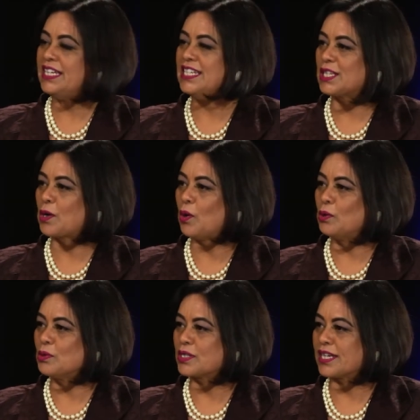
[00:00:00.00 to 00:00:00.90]
the East
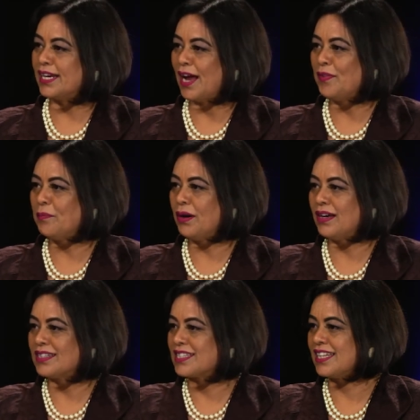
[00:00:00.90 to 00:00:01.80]
Coast and other
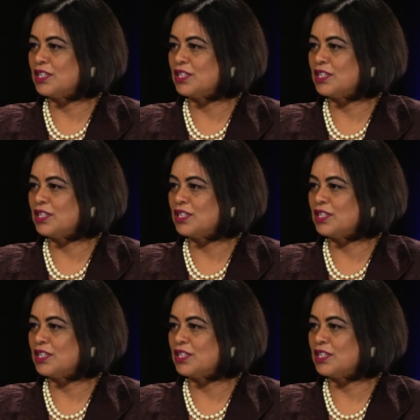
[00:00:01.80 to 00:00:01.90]
parts